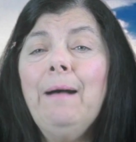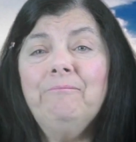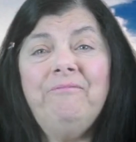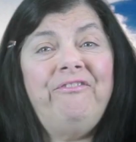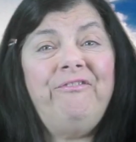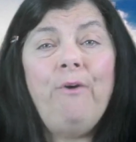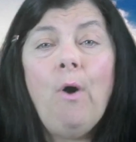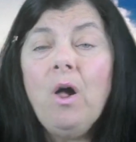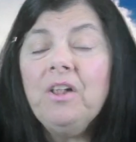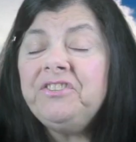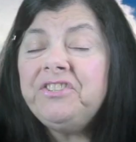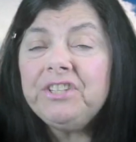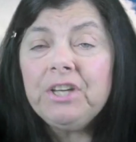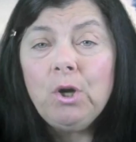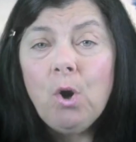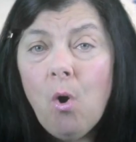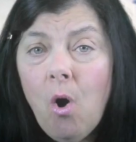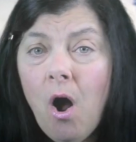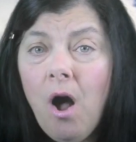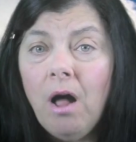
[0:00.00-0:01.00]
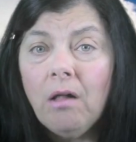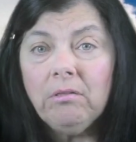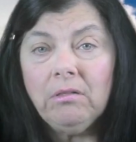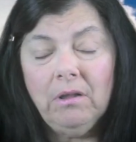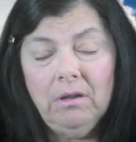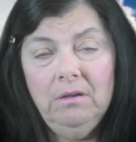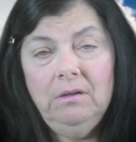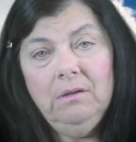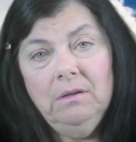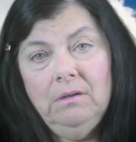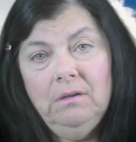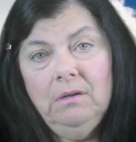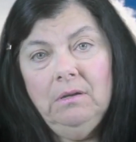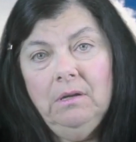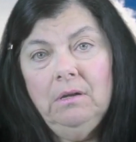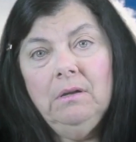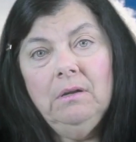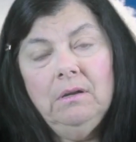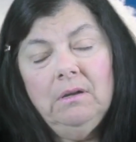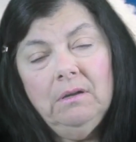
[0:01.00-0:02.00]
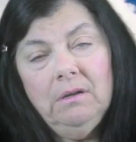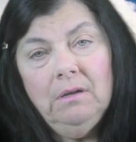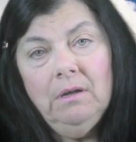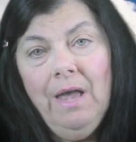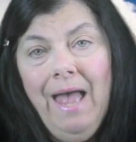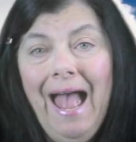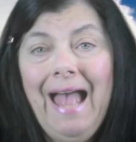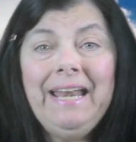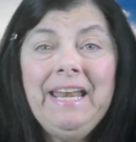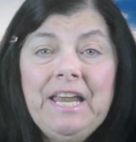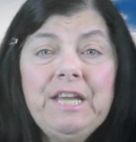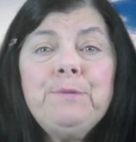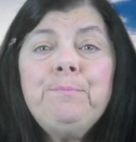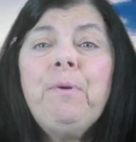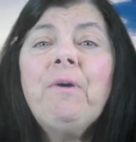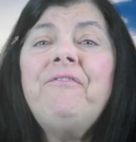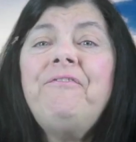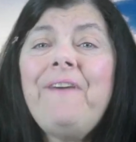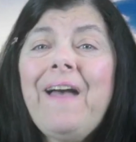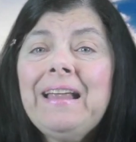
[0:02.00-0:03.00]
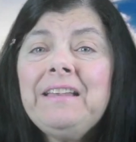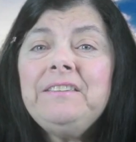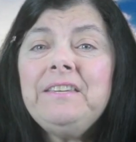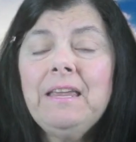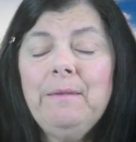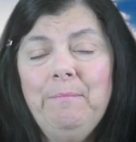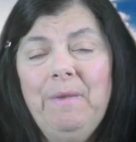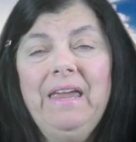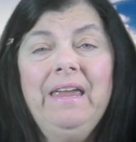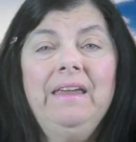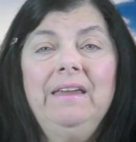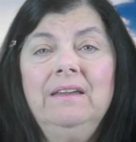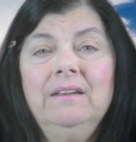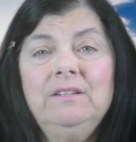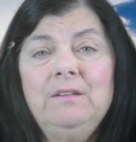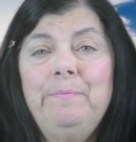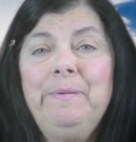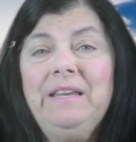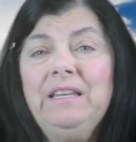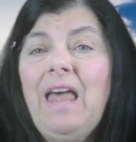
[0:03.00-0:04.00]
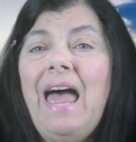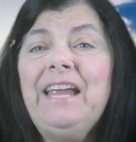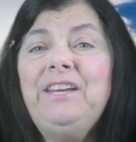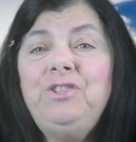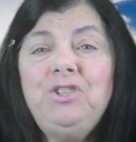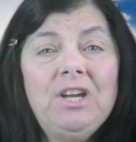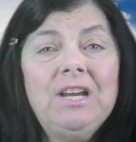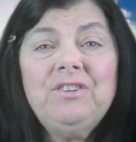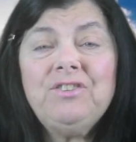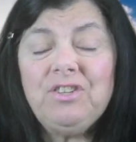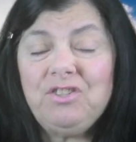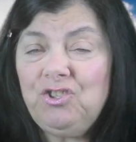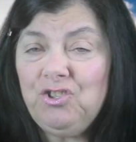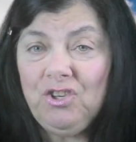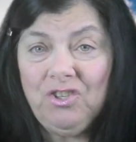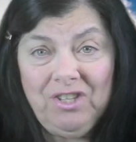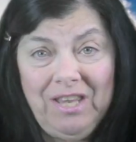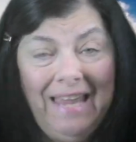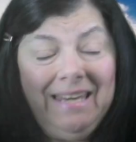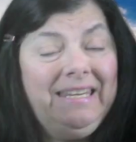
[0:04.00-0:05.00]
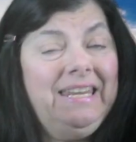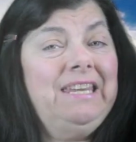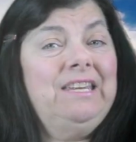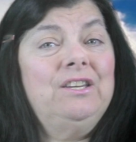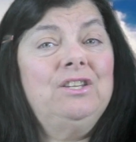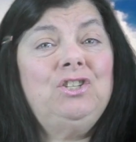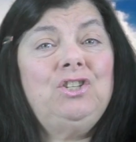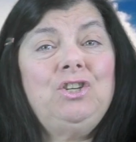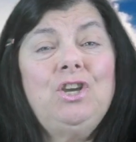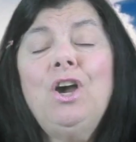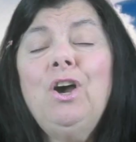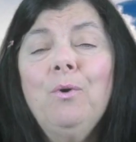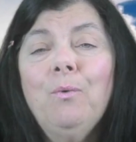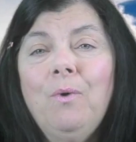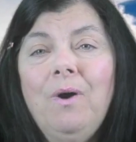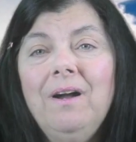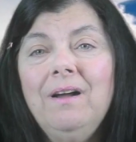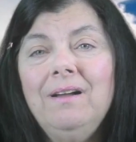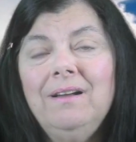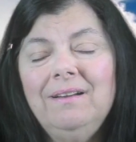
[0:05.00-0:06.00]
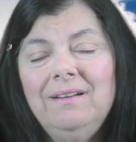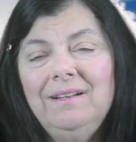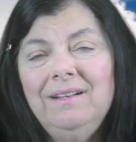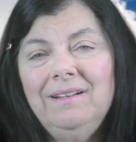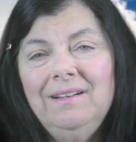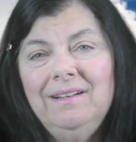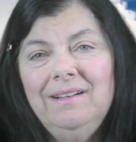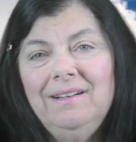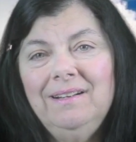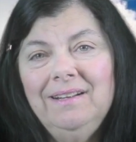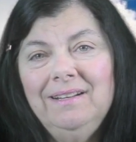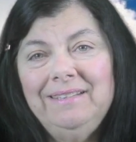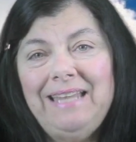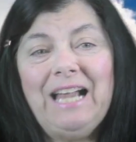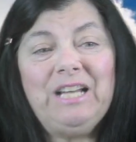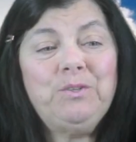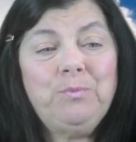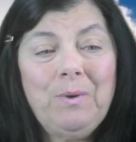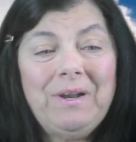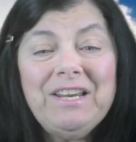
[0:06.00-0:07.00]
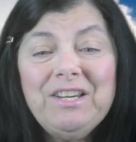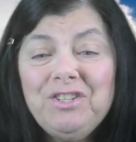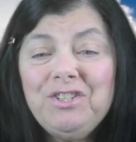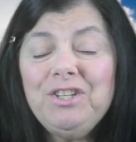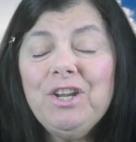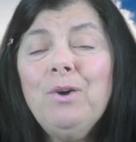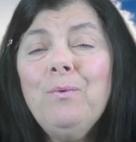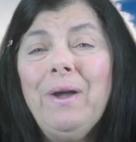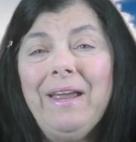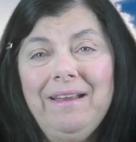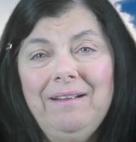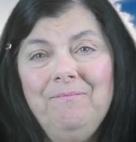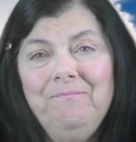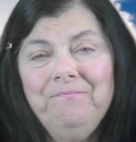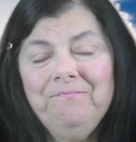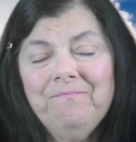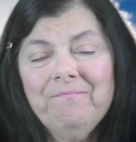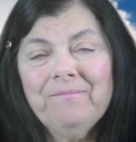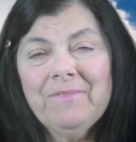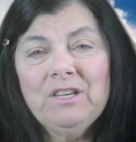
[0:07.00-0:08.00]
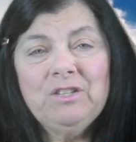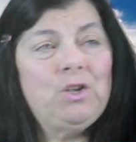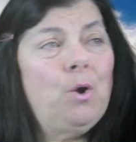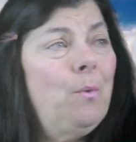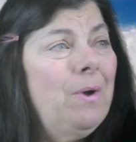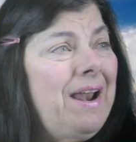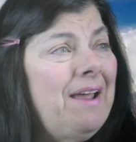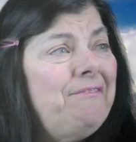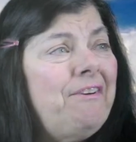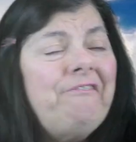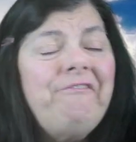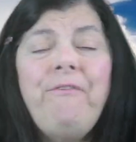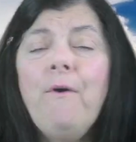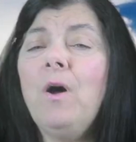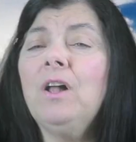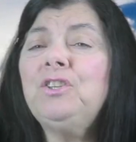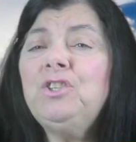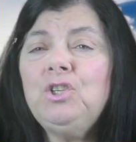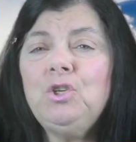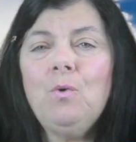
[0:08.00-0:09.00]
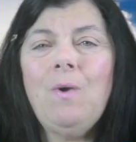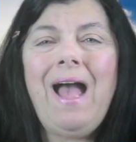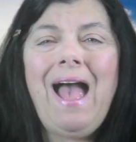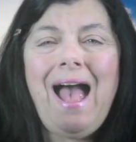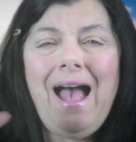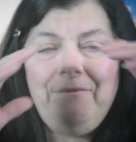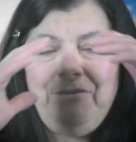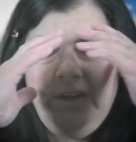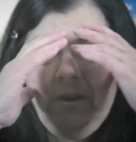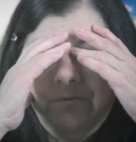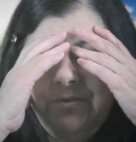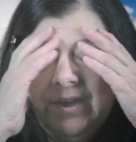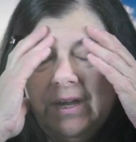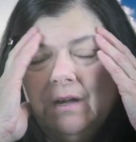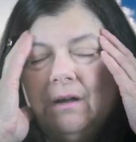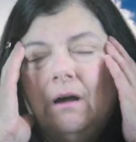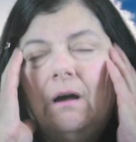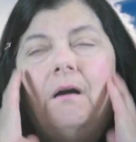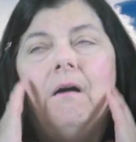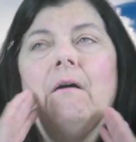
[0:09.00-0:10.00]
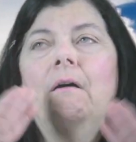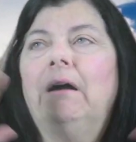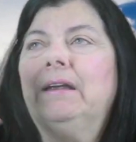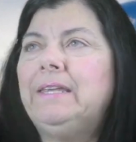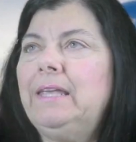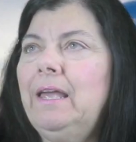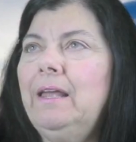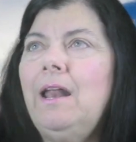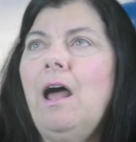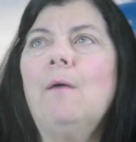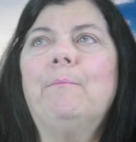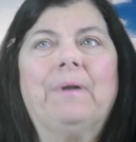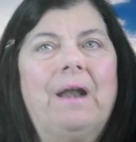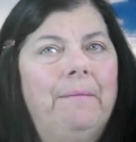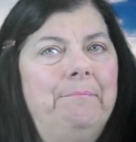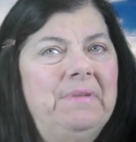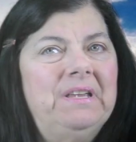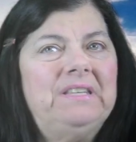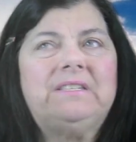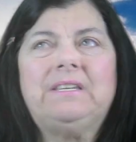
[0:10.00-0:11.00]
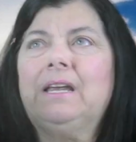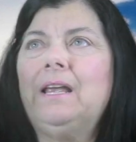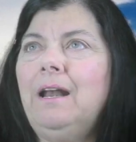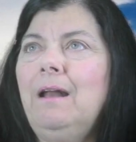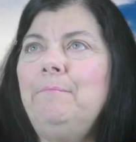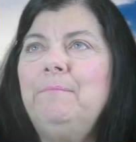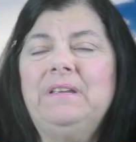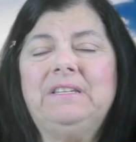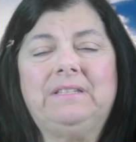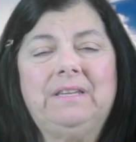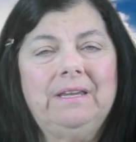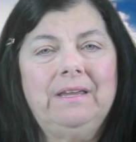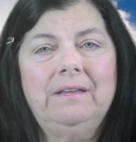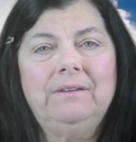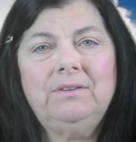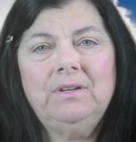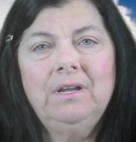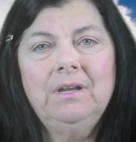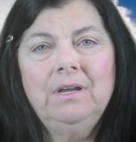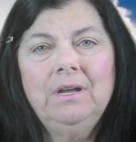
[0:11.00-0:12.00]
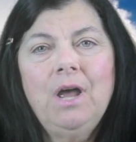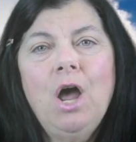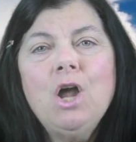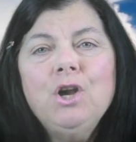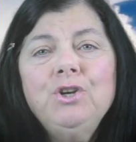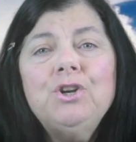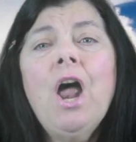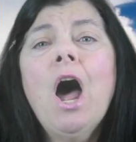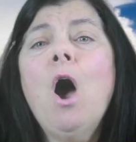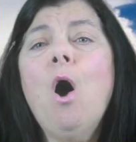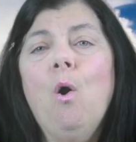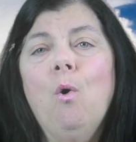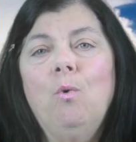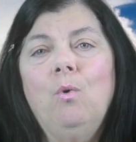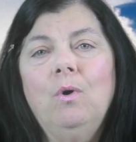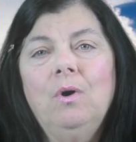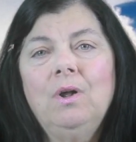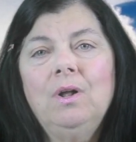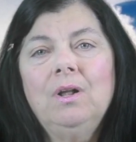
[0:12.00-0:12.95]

am, faults and all. And he's perfecting me to be like Jesus, just like he is you. That's what he's doing. So whatever faults you have, and you think, oh, I can't help it, I'm missing it. Know